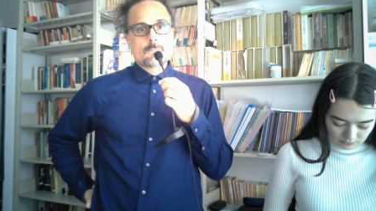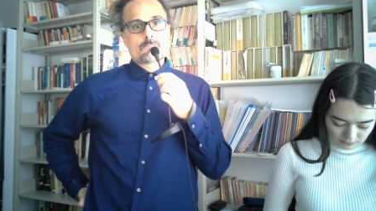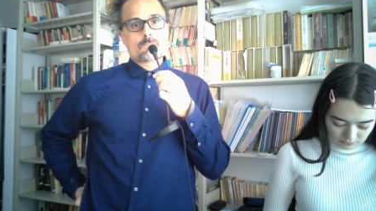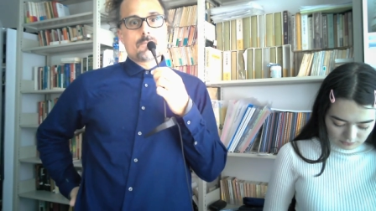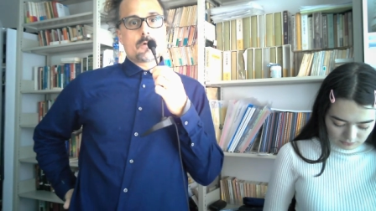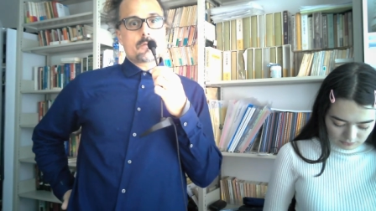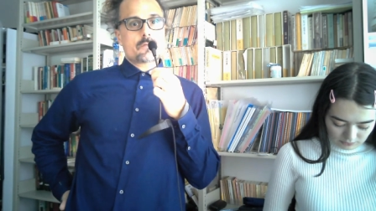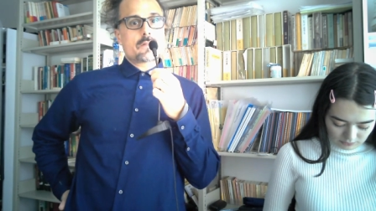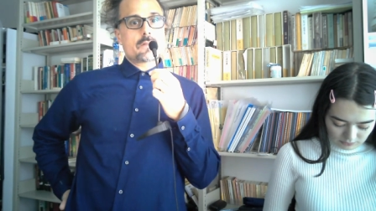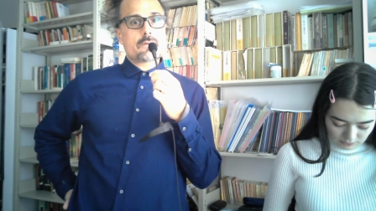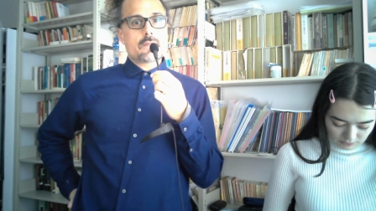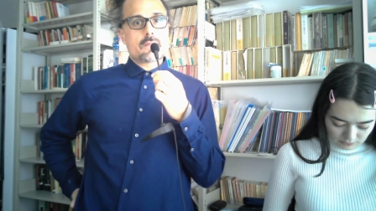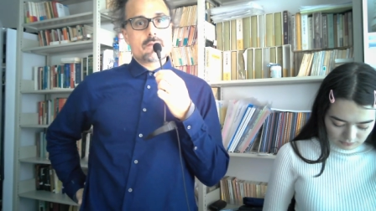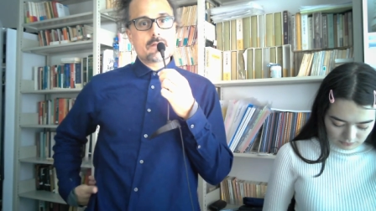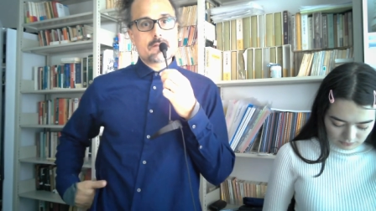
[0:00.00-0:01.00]
most
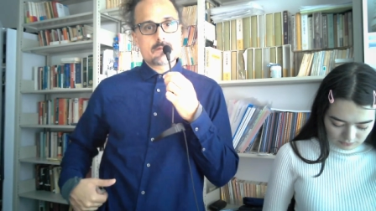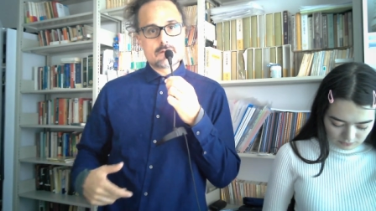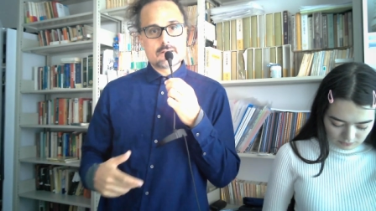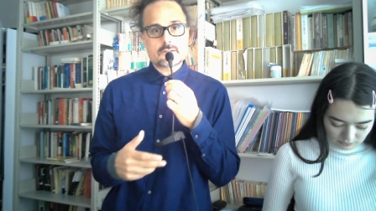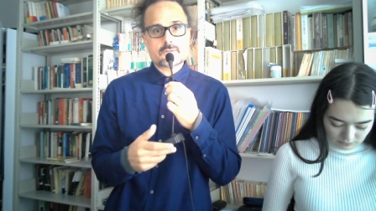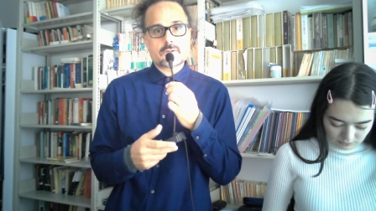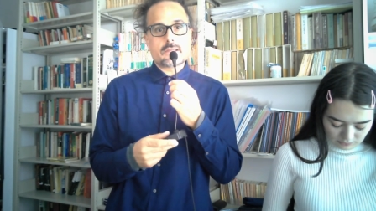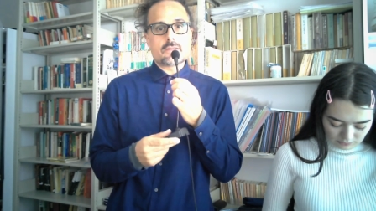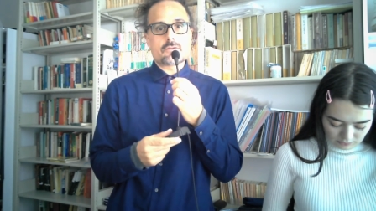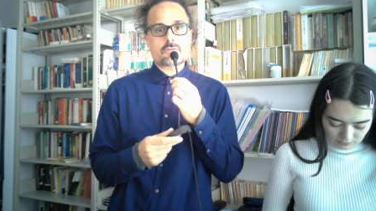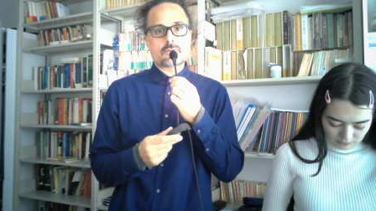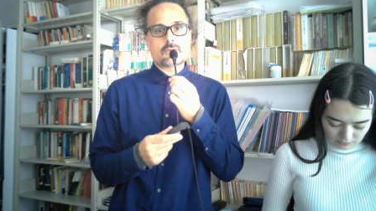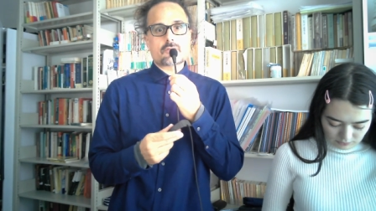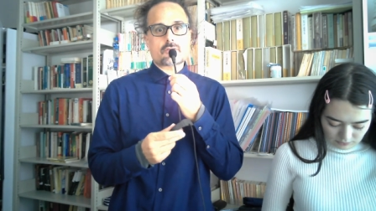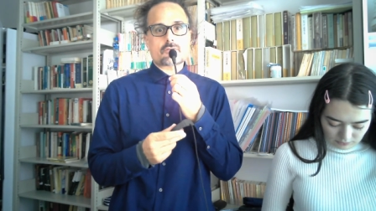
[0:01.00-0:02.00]
literary, literary
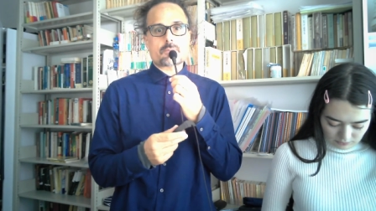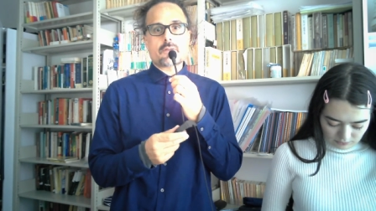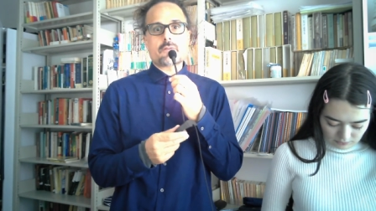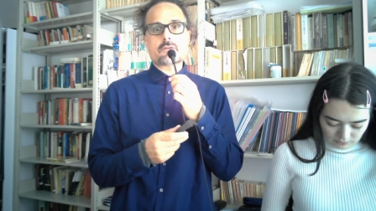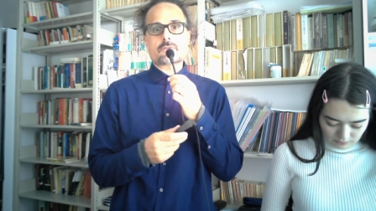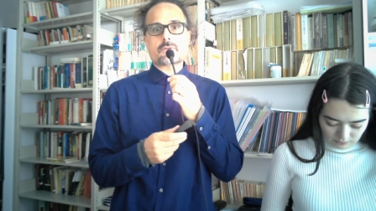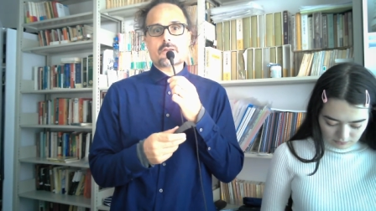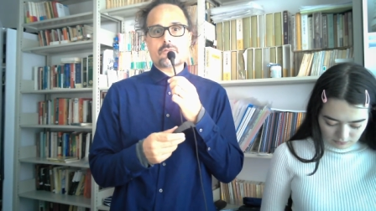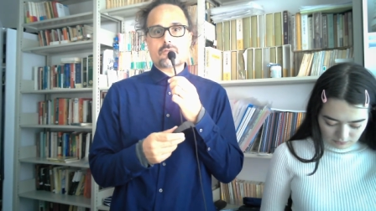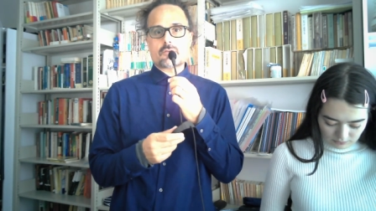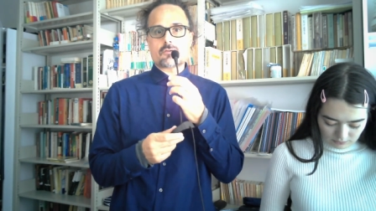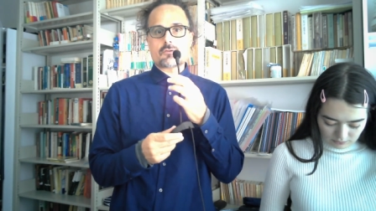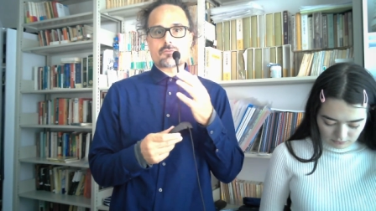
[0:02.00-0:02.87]
histories explain the transition